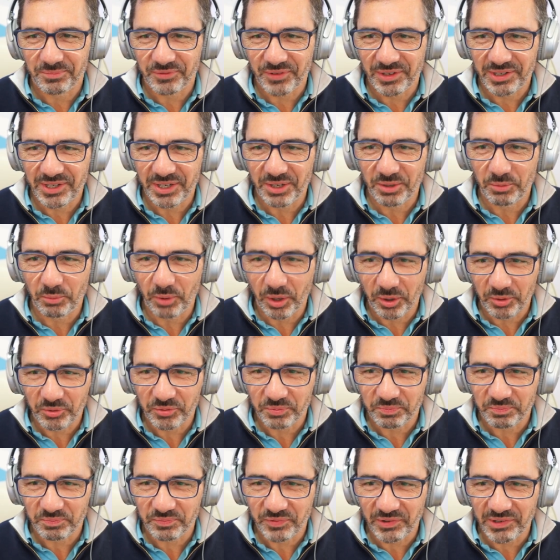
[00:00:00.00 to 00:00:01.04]
very, I
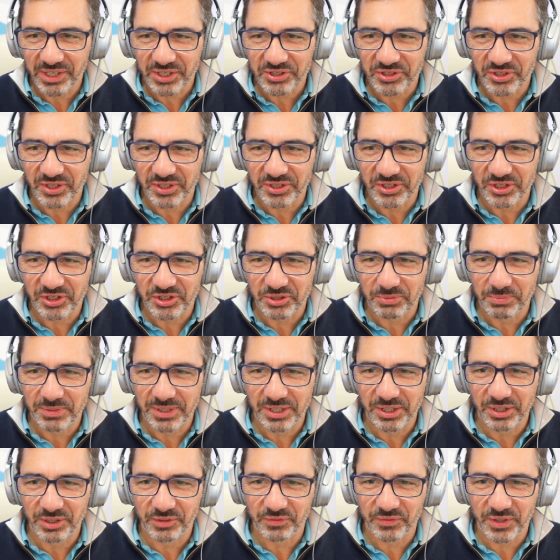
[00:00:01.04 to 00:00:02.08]
was very excited to
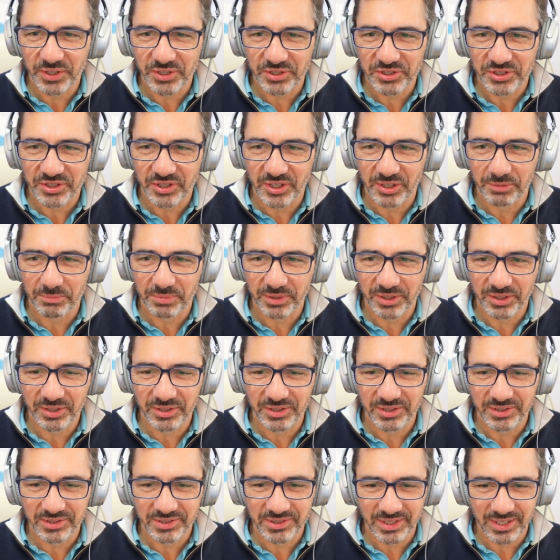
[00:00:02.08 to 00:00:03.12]
meet you the first time
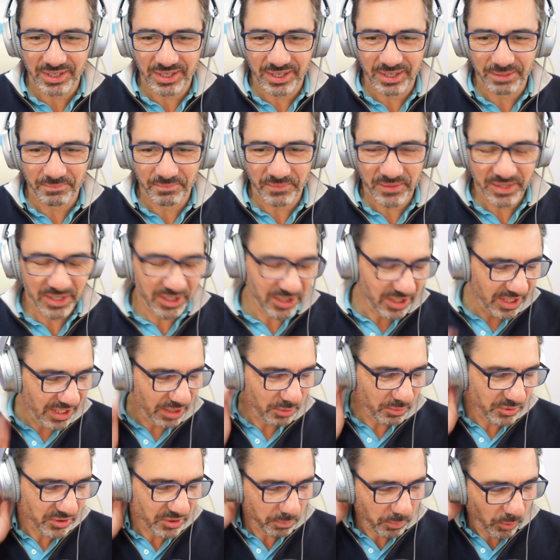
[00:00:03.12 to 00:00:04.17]
because um, it, it
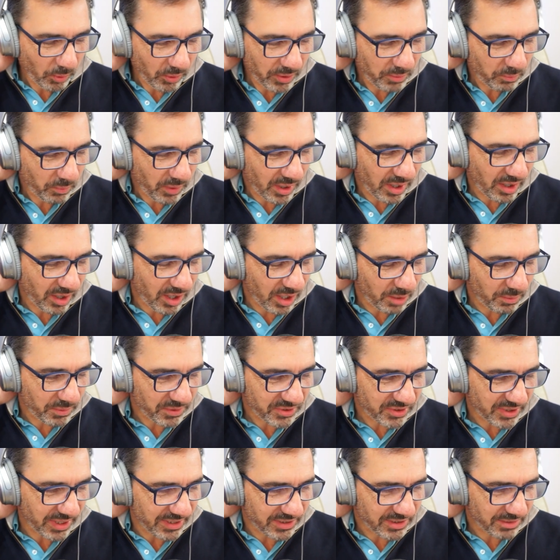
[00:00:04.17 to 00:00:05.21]
was a point where I
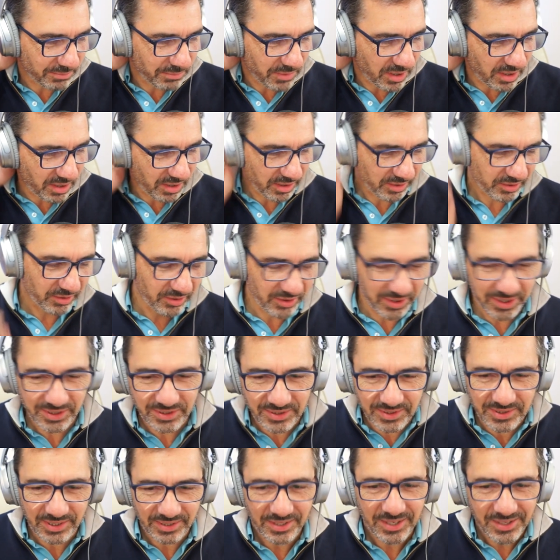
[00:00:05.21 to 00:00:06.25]
was saying to Mark that
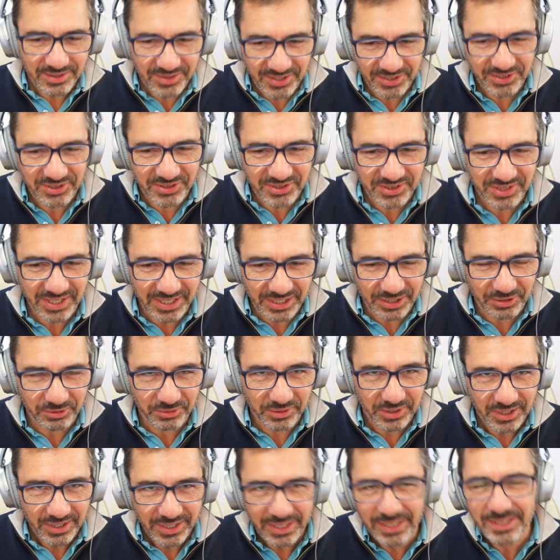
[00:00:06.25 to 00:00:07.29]
this is this is
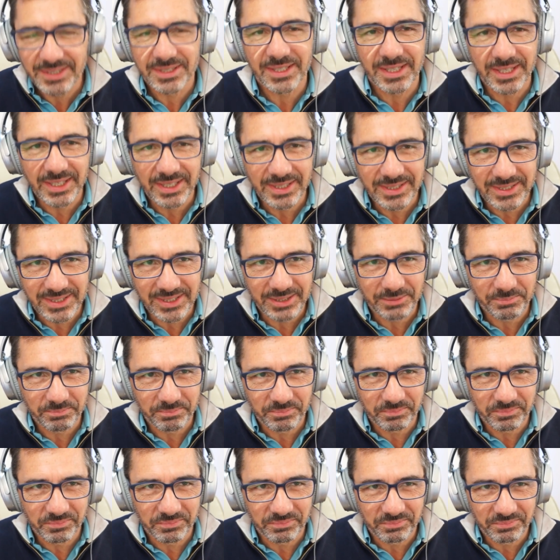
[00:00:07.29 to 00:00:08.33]
how indie indie
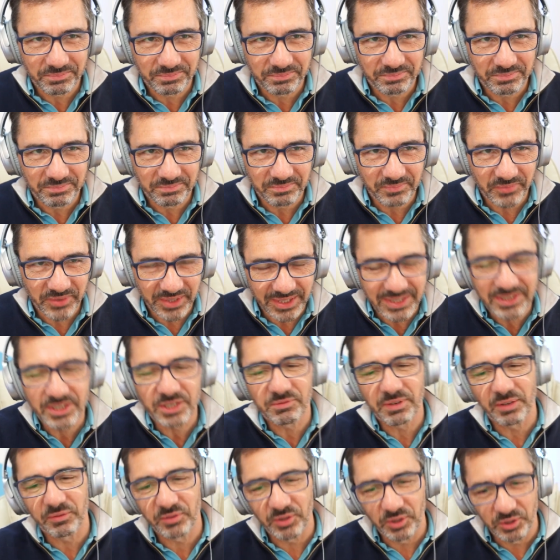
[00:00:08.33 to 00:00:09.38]
the
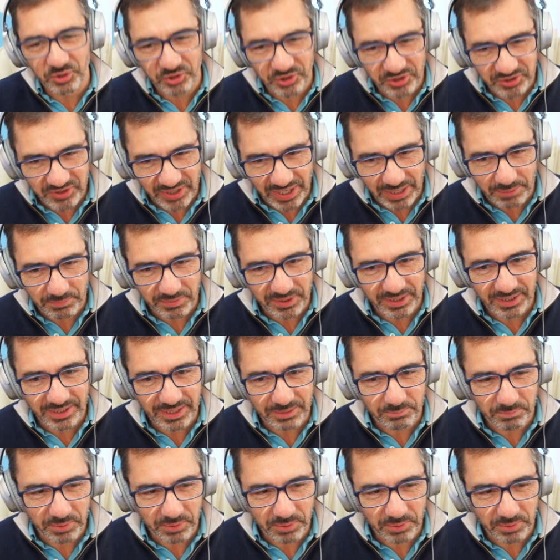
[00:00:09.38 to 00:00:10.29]
indie revolution is happening in